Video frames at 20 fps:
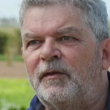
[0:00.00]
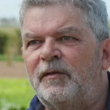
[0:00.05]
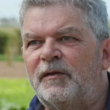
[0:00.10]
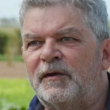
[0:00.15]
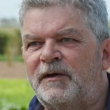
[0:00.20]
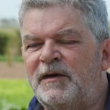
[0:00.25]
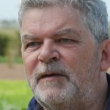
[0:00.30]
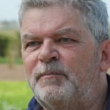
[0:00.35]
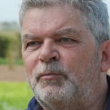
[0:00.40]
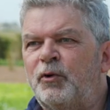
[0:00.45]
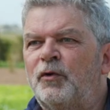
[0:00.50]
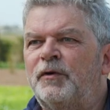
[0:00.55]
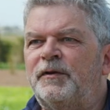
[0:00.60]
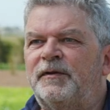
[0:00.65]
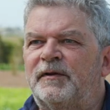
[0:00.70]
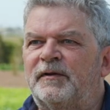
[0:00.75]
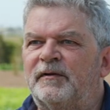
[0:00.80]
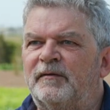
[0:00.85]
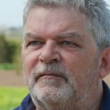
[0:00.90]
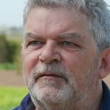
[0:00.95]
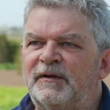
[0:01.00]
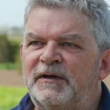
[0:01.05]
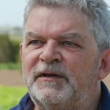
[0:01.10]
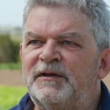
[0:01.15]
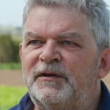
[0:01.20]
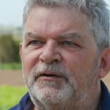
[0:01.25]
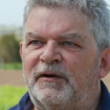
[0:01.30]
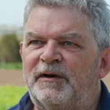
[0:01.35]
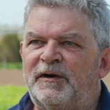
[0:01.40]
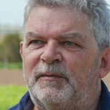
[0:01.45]
The key points of an
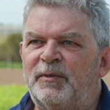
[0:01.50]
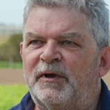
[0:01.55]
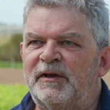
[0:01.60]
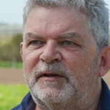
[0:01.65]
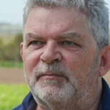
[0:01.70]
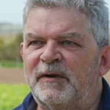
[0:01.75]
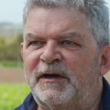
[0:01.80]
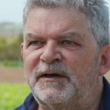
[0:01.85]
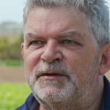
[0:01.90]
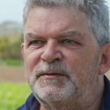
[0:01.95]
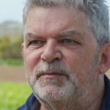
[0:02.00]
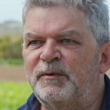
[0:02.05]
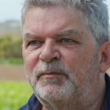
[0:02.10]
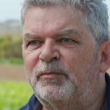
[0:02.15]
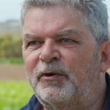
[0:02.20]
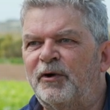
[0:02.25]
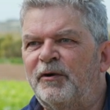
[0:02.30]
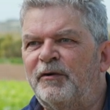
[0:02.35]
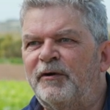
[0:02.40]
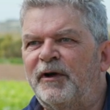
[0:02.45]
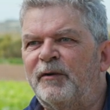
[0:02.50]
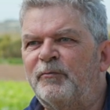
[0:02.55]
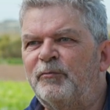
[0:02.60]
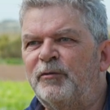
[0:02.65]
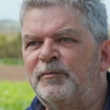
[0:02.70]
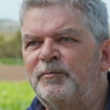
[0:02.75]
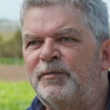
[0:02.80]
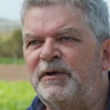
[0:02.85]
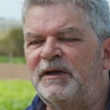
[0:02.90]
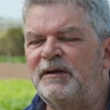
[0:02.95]
integrated pest management program
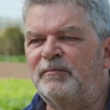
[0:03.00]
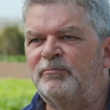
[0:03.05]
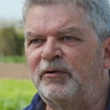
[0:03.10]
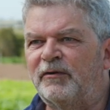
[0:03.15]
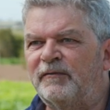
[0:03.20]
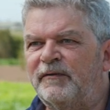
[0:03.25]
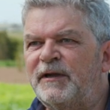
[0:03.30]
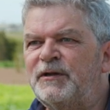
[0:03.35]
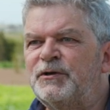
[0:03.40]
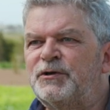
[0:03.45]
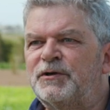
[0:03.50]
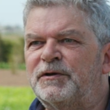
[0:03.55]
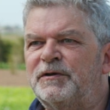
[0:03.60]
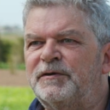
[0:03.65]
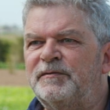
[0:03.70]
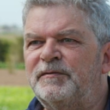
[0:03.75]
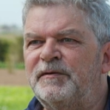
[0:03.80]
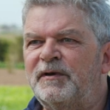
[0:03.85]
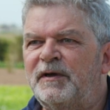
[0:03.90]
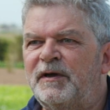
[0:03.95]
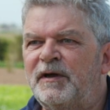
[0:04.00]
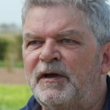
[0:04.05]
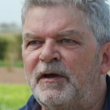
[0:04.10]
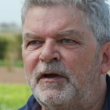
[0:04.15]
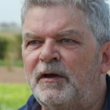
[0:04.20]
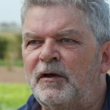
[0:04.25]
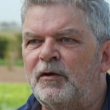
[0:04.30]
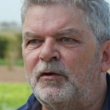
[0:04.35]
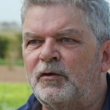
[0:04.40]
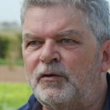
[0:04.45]
would be prevention,
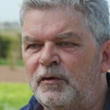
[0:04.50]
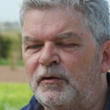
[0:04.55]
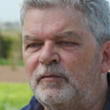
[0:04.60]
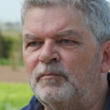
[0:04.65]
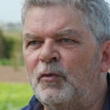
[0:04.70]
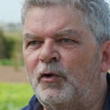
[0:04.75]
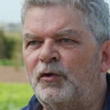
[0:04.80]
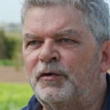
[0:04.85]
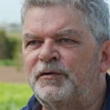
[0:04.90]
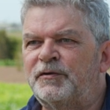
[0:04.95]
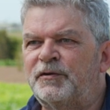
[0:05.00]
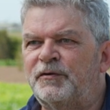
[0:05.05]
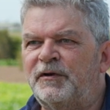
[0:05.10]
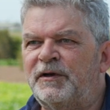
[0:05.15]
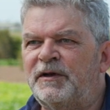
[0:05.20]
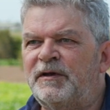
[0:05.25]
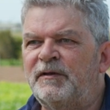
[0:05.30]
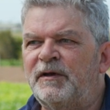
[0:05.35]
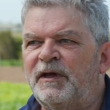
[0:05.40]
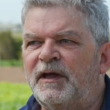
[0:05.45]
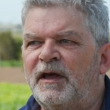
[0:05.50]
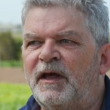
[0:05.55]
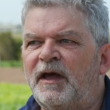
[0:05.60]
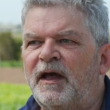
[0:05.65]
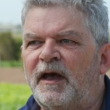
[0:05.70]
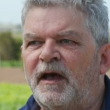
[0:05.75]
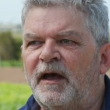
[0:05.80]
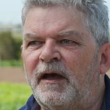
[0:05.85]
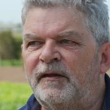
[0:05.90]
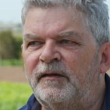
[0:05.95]
good
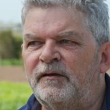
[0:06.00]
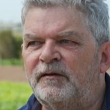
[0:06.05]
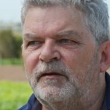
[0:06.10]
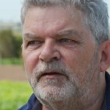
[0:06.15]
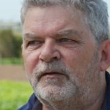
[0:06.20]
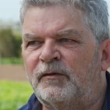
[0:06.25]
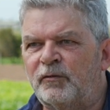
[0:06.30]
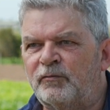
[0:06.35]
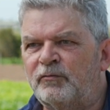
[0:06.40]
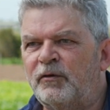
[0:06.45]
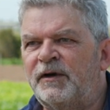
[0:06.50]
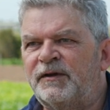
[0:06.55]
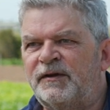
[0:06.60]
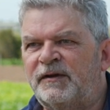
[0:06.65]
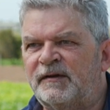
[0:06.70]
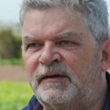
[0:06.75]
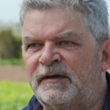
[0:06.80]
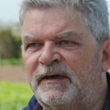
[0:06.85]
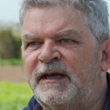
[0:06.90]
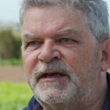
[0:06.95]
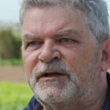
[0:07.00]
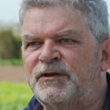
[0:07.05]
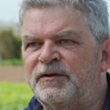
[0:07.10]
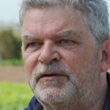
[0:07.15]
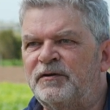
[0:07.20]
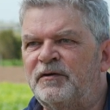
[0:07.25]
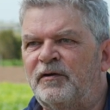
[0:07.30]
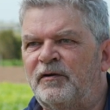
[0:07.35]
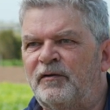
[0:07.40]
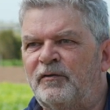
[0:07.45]
monitoring and the right
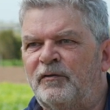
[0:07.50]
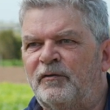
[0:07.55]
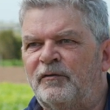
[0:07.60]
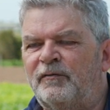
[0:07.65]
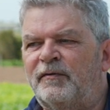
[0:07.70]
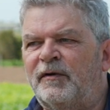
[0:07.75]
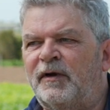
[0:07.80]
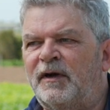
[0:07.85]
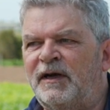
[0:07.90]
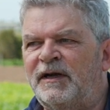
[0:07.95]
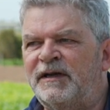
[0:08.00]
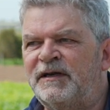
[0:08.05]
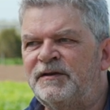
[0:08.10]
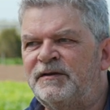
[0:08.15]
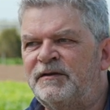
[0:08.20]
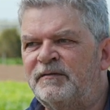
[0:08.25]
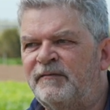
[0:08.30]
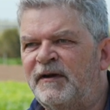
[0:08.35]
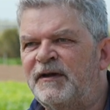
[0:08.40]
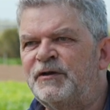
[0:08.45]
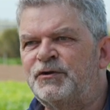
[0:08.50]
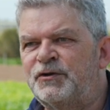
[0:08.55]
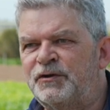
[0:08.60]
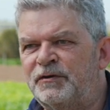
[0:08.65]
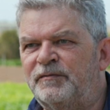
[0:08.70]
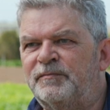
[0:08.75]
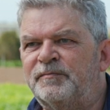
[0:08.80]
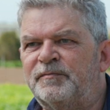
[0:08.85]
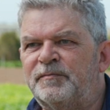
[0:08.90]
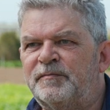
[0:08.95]
selection of an
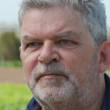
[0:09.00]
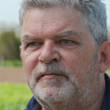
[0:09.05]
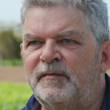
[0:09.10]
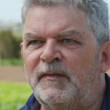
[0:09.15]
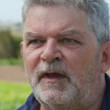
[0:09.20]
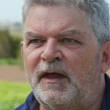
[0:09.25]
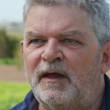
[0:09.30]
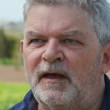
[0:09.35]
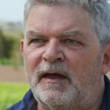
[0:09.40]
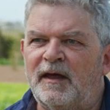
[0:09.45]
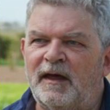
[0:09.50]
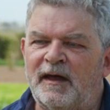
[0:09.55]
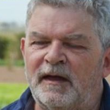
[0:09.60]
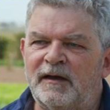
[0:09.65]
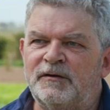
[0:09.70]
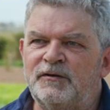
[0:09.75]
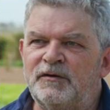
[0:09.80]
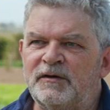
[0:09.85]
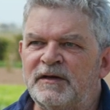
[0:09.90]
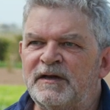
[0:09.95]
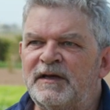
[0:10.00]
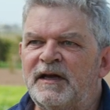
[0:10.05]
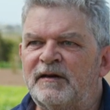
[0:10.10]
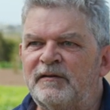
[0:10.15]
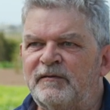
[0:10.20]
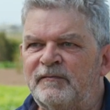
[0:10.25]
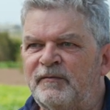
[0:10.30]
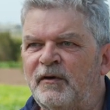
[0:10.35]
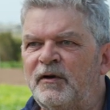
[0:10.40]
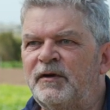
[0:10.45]
intervention. And you can
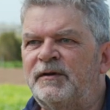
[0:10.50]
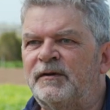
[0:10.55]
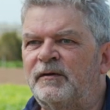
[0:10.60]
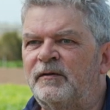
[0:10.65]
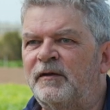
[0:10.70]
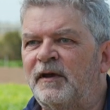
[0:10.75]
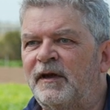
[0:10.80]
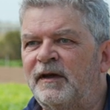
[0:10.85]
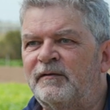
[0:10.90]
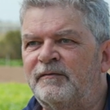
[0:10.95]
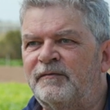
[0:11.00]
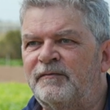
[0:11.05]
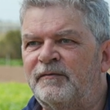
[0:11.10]
get advice on that